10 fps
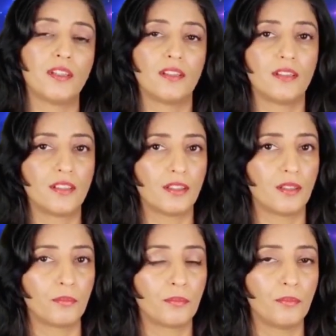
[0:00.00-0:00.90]

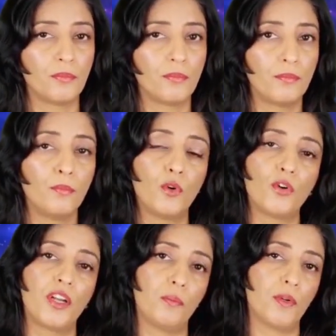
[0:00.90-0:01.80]
The
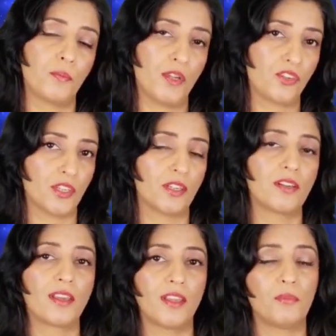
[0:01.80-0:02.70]
more deeper picture
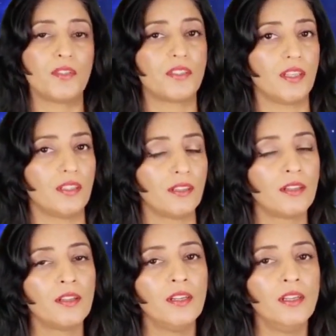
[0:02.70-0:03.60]
can be seen.
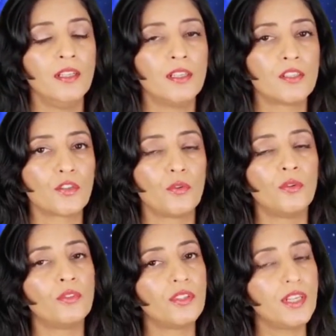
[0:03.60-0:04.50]

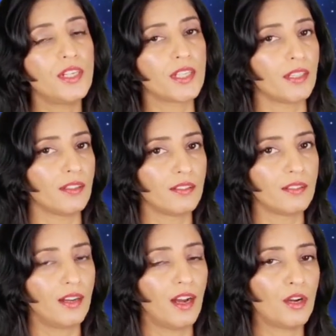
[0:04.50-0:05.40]
So D10,
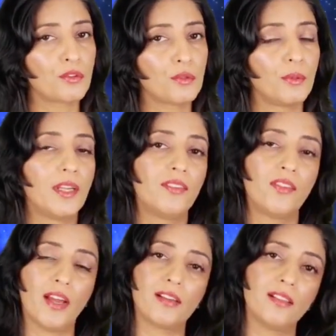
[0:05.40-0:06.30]
how to
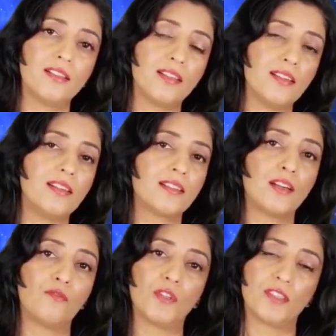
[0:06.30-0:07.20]
exactly see
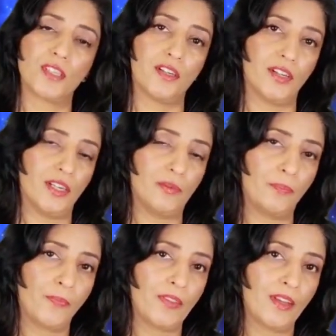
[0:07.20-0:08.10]
someone's career?
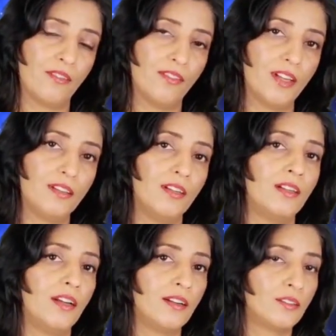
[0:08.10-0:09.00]
Well,
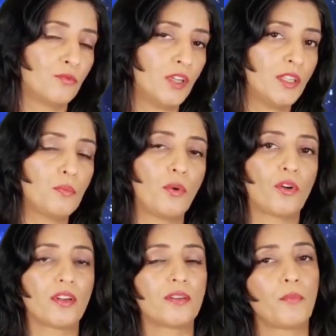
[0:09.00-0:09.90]
one
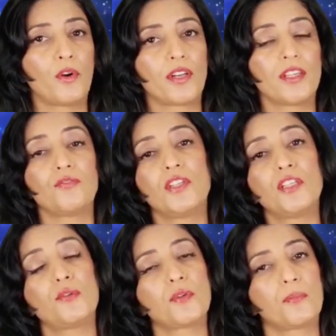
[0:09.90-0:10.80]
important point that we
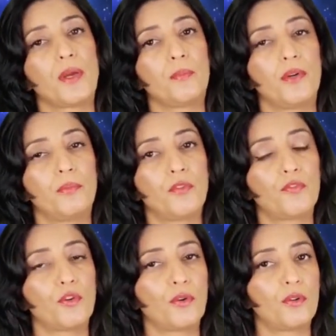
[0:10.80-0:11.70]
need to remember
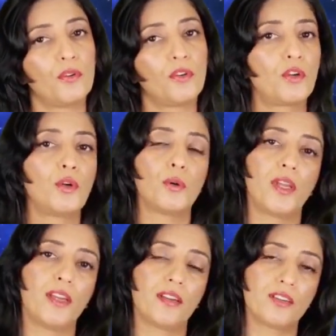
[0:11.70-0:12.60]
before
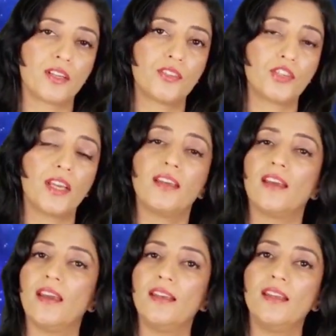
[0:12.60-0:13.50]
going and
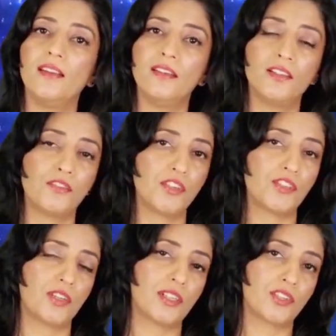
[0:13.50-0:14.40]
checking any
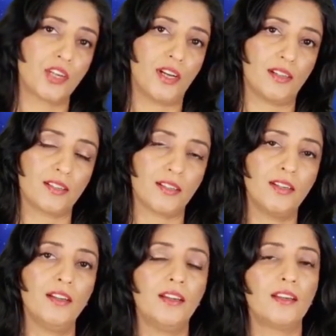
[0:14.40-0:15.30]
divisional chart
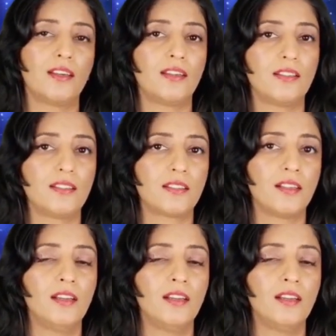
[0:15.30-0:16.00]
is